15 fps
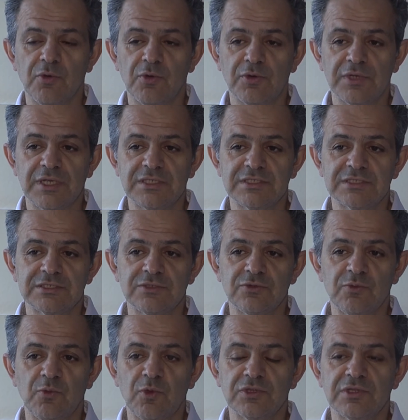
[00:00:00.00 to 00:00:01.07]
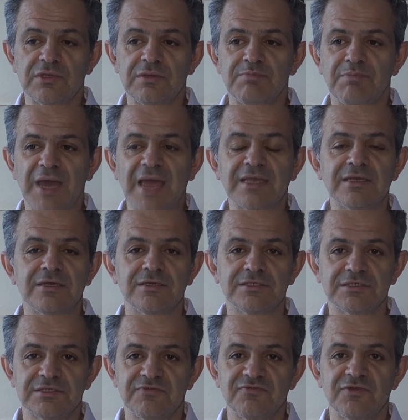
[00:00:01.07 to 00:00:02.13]
or it's what the
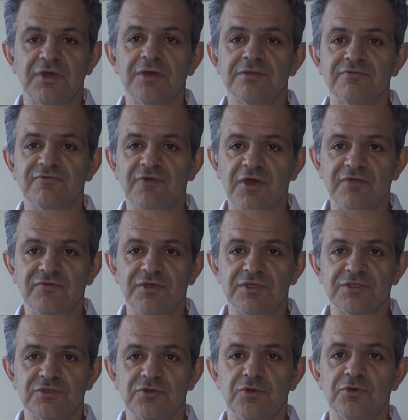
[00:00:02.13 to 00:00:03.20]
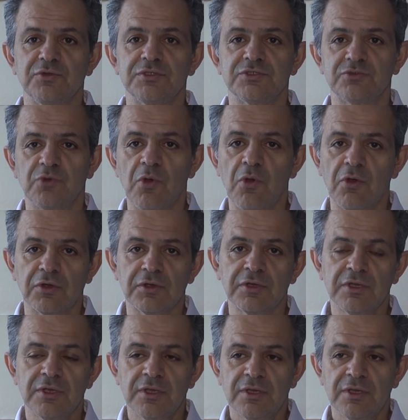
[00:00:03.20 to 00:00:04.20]
bankers have done 5 years ago is wrong.